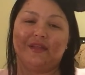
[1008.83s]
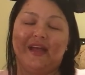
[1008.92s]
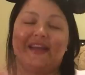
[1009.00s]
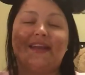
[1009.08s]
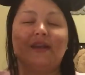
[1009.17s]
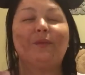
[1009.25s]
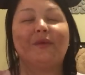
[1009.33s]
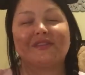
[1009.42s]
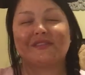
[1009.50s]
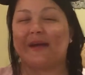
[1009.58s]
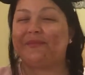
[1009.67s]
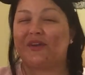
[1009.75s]
and I didn't want to
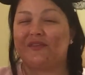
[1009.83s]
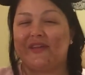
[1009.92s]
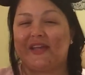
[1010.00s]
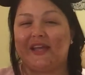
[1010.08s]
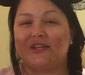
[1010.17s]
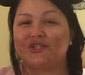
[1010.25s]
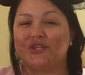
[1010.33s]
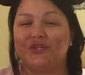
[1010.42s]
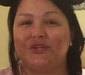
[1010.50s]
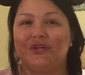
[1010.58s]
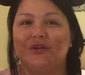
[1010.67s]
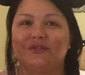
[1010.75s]
stop their vacation,
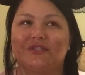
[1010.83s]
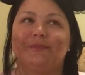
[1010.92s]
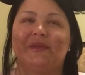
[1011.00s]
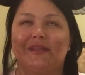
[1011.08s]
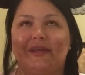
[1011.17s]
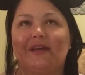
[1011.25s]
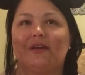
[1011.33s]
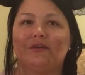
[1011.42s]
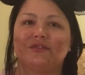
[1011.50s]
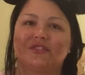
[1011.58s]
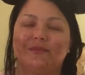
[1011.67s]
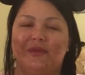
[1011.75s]
you know, to be like, oh,
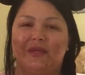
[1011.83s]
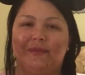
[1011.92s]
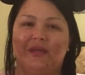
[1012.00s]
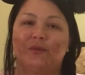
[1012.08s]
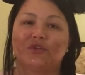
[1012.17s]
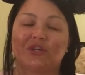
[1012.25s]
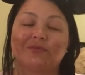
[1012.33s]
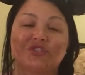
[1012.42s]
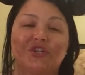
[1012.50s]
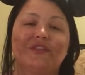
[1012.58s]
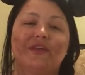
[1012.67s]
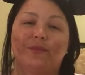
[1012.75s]
to meet me, which I'm
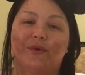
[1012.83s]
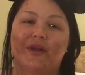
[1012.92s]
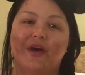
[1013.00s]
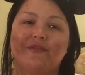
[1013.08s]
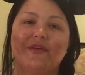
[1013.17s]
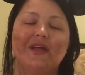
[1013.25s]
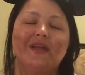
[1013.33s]
sure they would have.